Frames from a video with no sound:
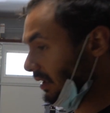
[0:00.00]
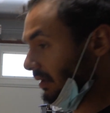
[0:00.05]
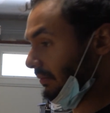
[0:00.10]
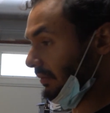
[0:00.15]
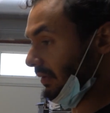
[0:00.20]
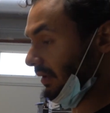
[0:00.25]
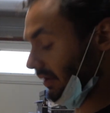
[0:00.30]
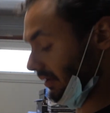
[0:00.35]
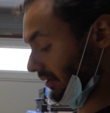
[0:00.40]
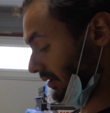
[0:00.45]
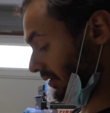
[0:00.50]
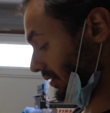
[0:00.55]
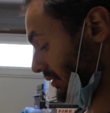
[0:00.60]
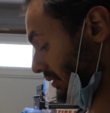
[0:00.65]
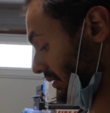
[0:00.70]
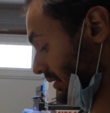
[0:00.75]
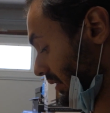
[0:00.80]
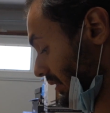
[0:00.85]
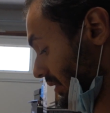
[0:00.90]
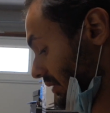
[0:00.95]
These are
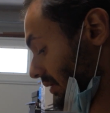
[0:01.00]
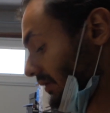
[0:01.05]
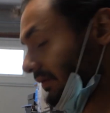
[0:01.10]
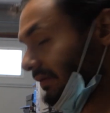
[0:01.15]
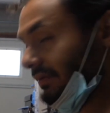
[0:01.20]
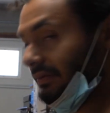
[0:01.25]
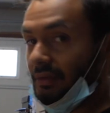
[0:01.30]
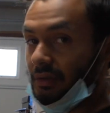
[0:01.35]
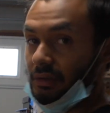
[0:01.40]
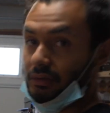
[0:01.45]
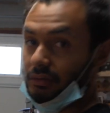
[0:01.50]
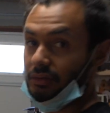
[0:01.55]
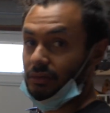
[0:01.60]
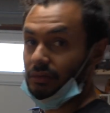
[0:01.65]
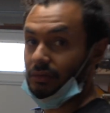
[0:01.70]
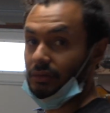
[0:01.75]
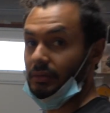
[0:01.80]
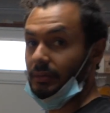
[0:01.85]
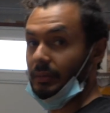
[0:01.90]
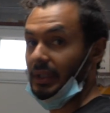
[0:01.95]
all kind of old
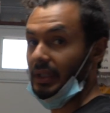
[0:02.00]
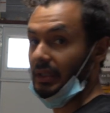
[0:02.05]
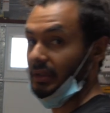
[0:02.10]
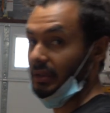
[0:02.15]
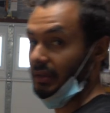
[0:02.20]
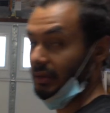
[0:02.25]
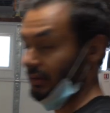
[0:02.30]
school, made in the